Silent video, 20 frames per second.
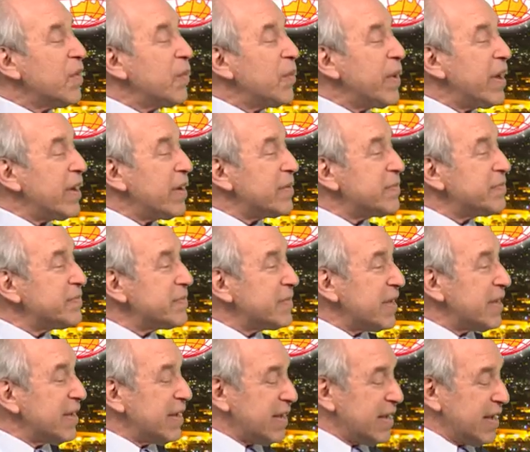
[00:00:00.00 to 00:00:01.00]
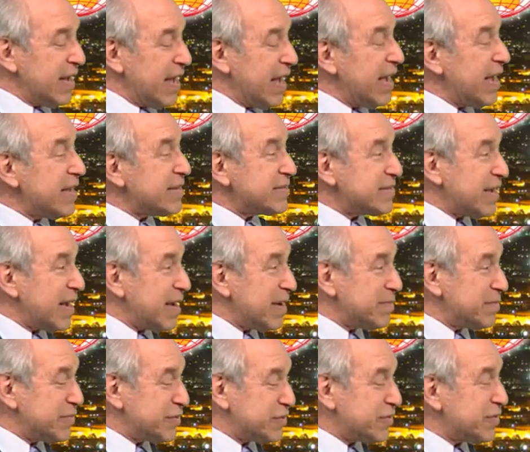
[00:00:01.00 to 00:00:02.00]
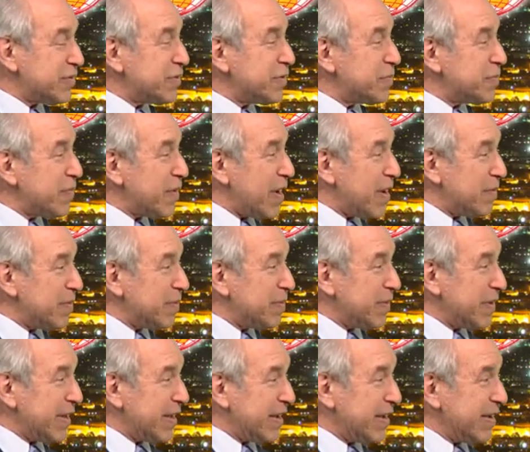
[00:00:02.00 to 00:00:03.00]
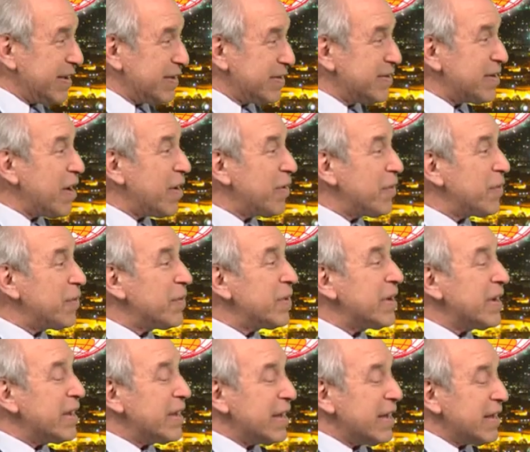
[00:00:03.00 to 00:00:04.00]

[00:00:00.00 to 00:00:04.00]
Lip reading: Well, as I'm sure you probably know,